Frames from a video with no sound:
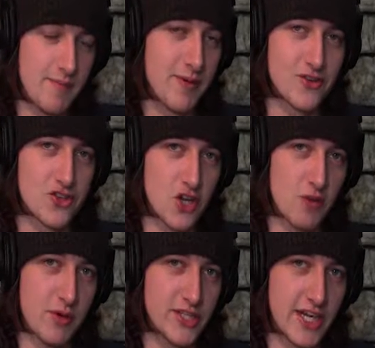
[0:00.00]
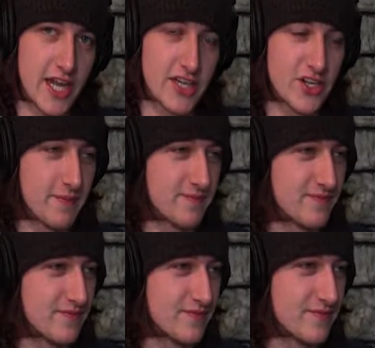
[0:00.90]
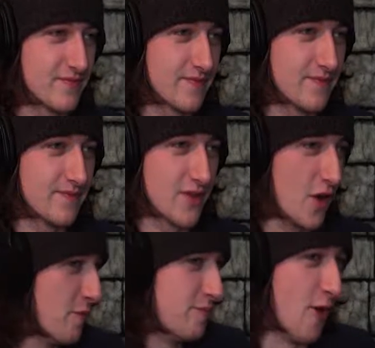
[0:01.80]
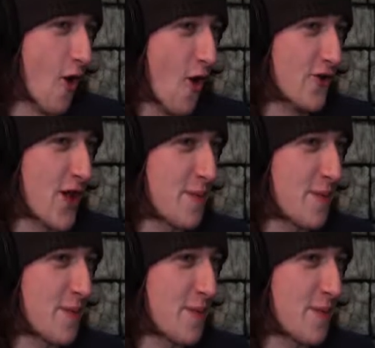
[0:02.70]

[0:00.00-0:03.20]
But sure, we'll take ketchup. Bon